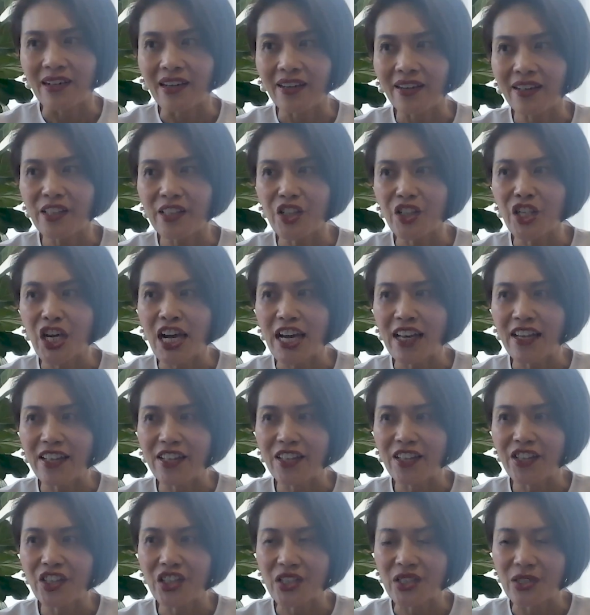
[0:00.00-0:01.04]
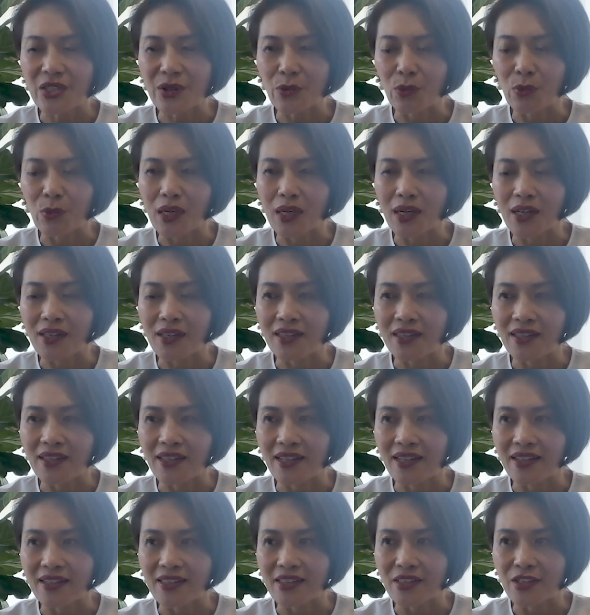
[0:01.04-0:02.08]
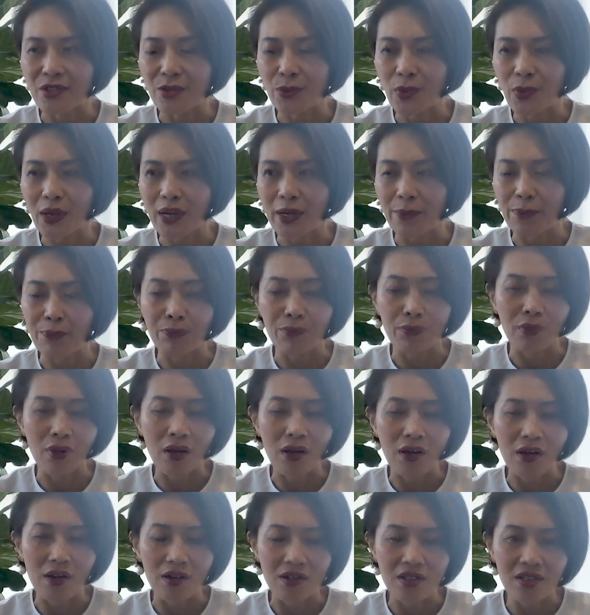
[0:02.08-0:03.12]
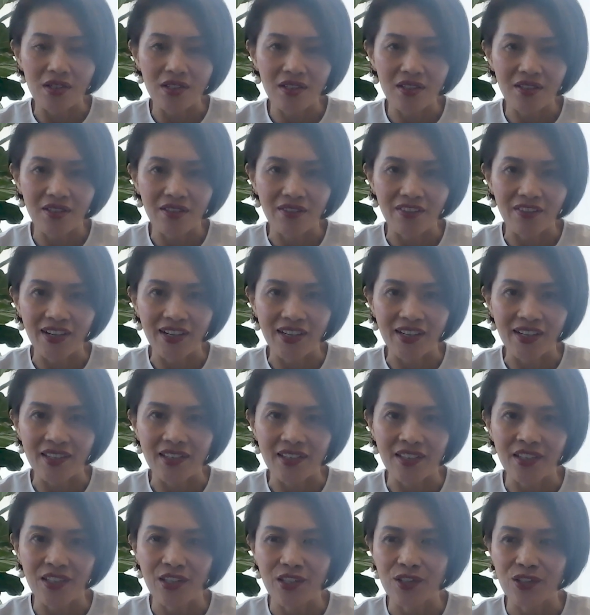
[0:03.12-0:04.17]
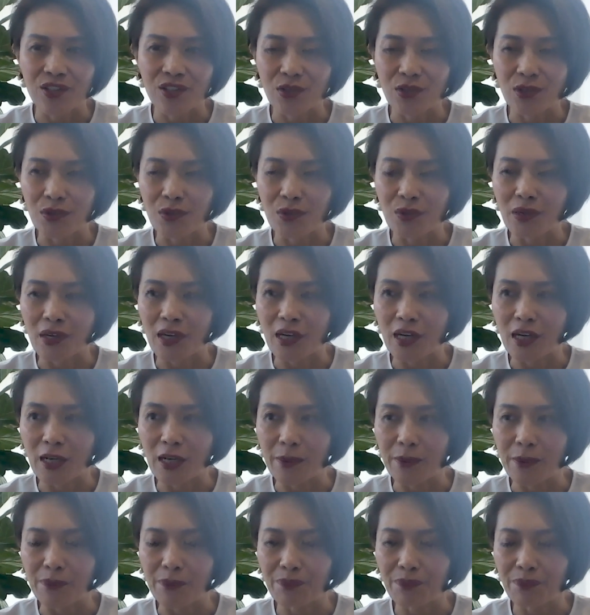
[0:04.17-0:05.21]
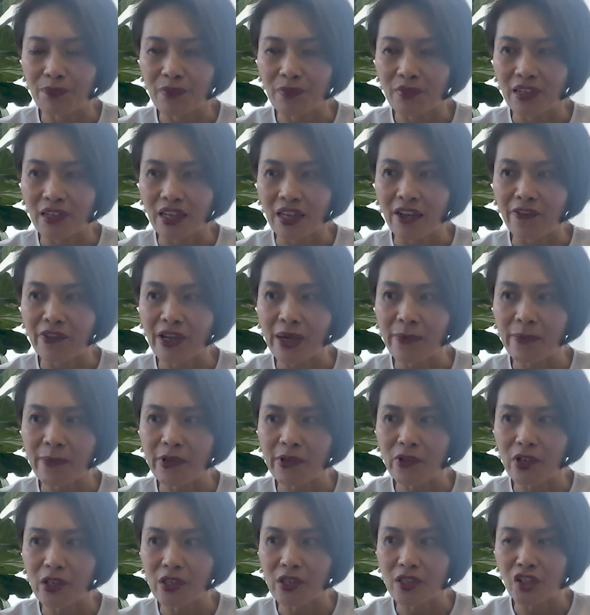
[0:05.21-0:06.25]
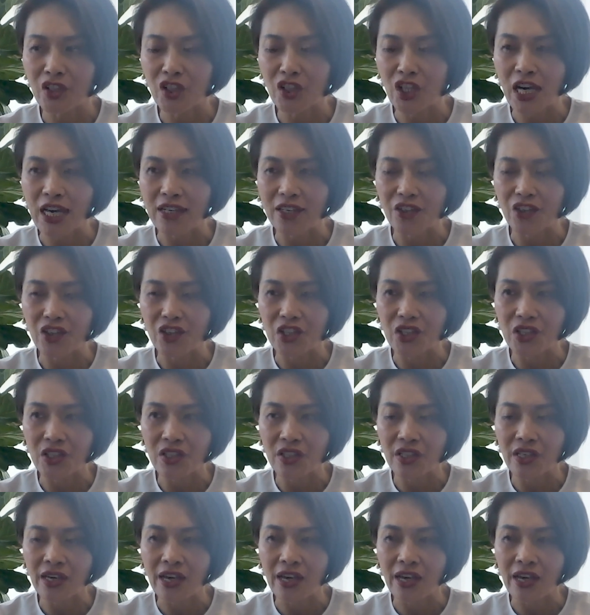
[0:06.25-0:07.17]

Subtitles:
I think challenge is a word that is quite broad, right? So I've come across challenges